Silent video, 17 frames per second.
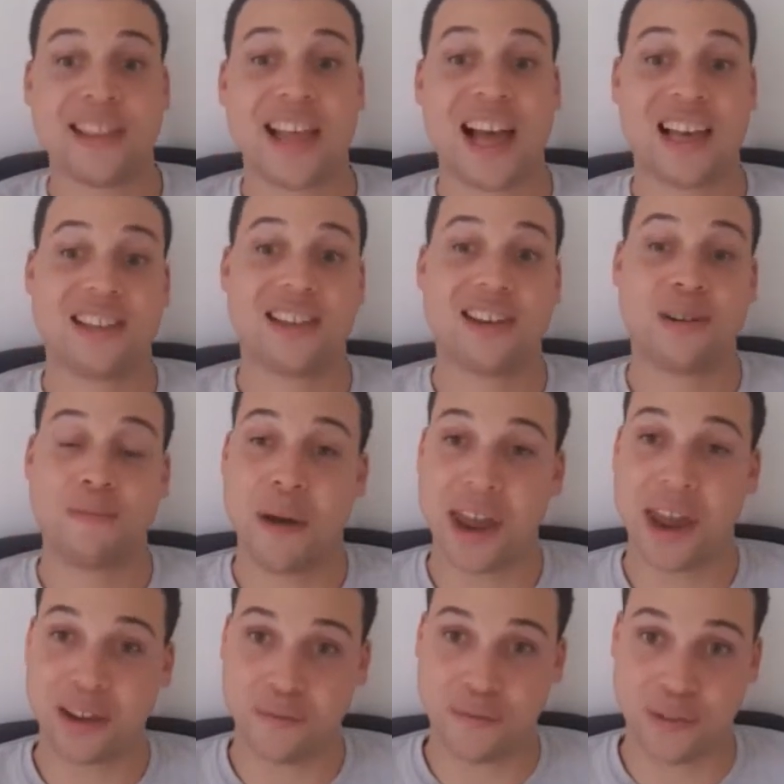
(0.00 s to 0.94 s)
That's the
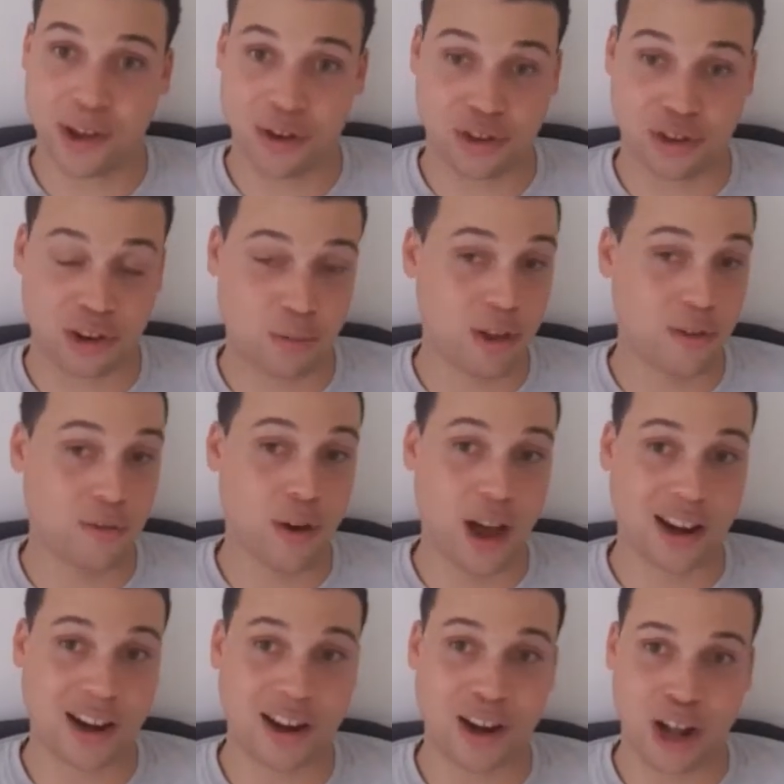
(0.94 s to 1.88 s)
compelling future. We've
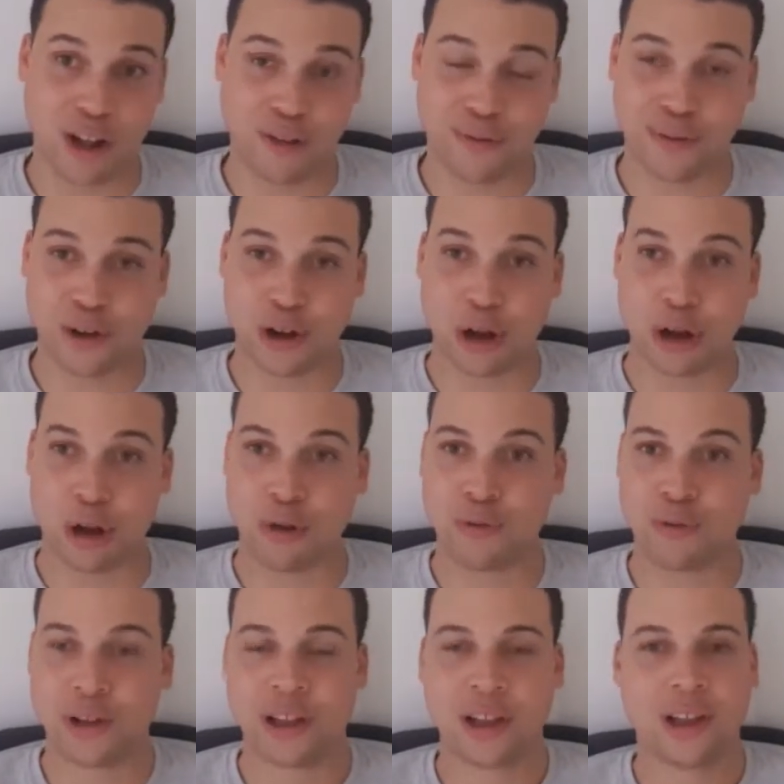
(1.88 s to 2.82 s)
heard enough
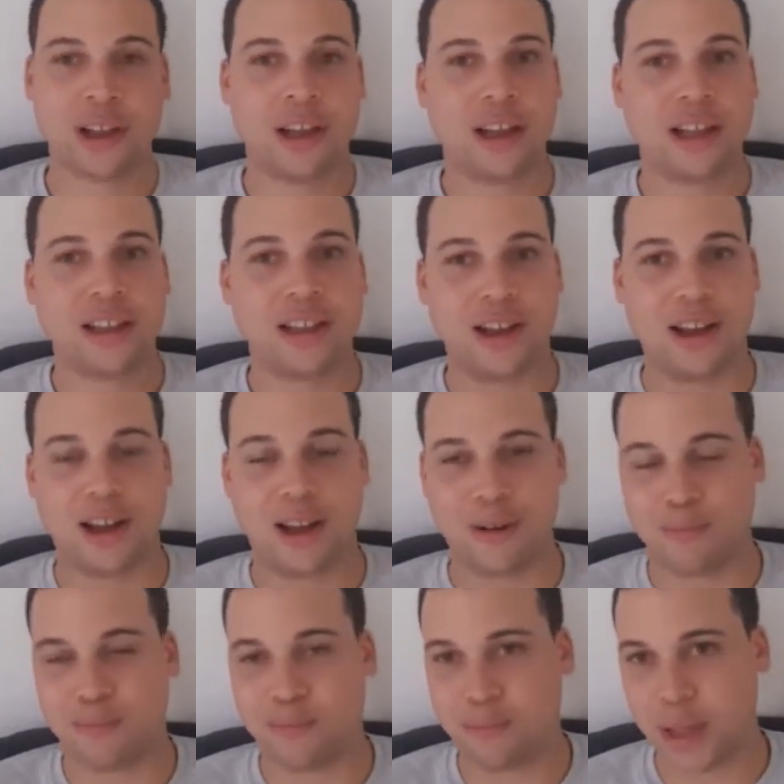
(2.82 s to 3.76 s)
of
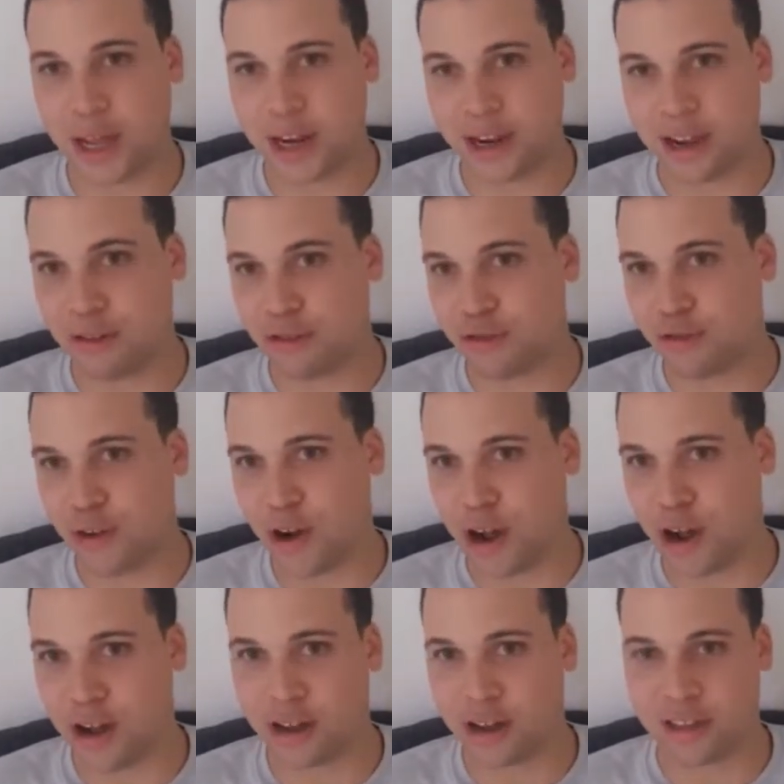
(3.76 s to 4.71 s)
the bloody
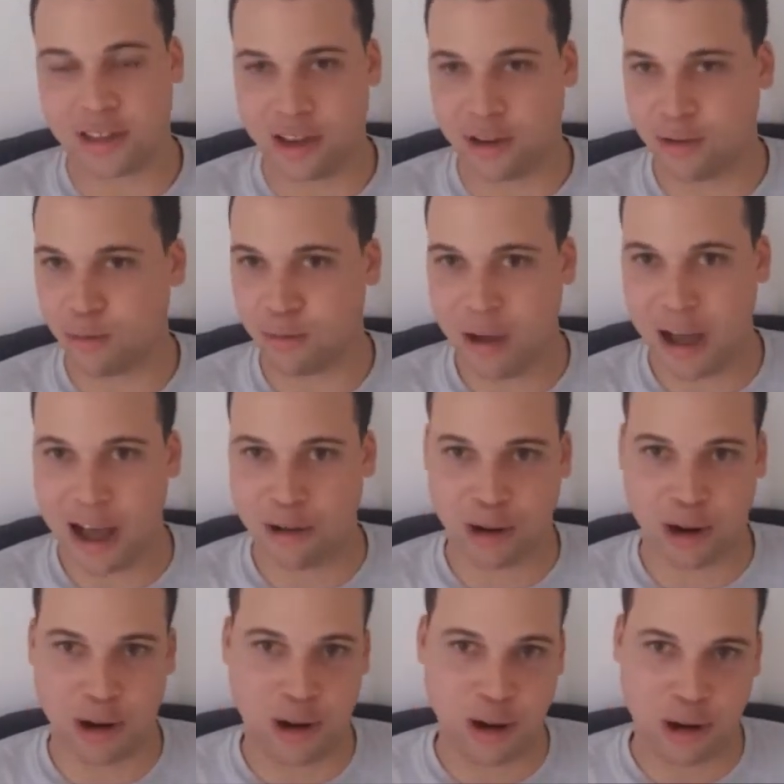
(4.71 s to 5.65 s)
drugs and
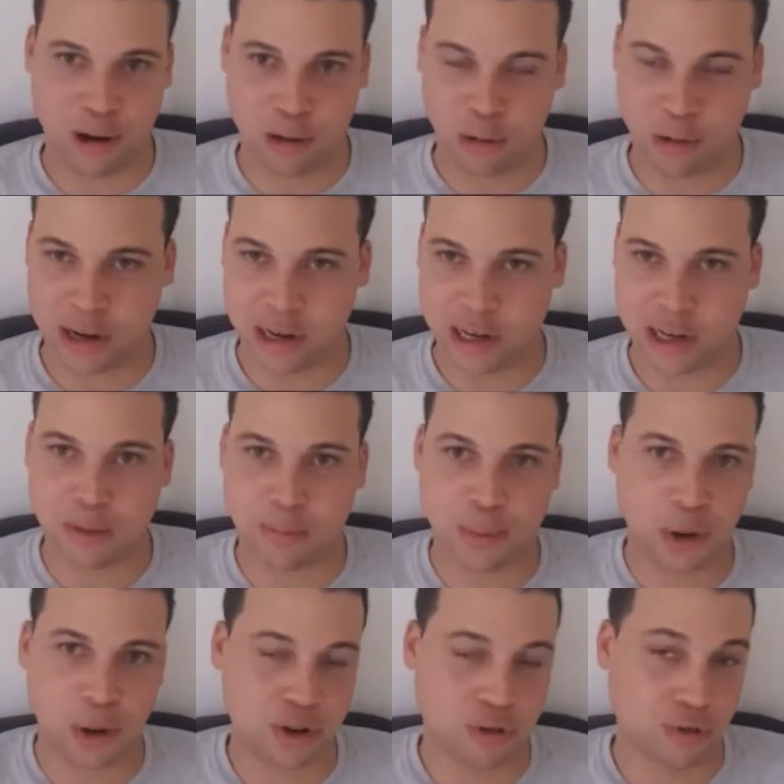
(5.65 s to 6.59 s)
alcohol and
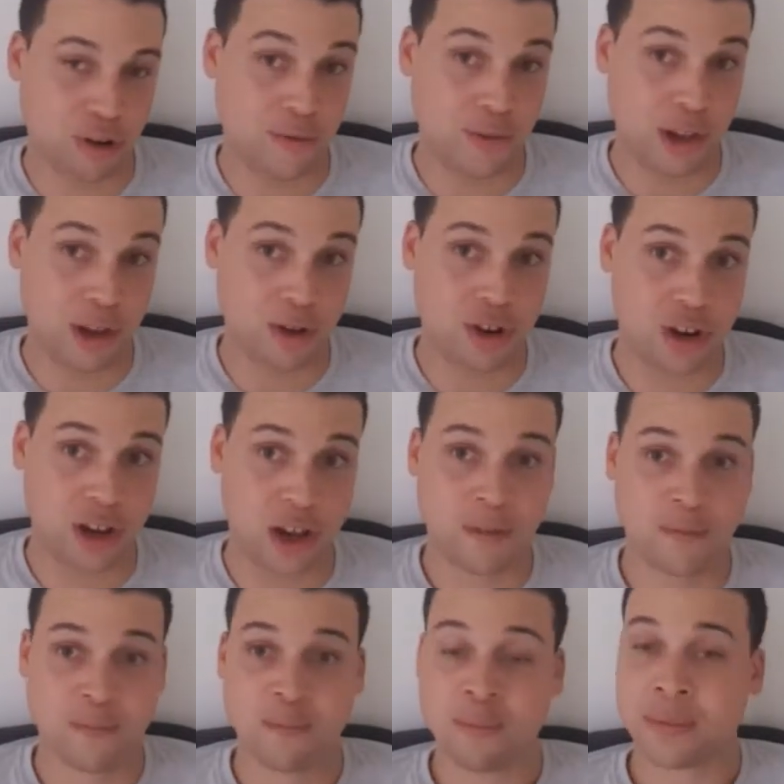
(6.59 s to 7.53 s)
debauchery future.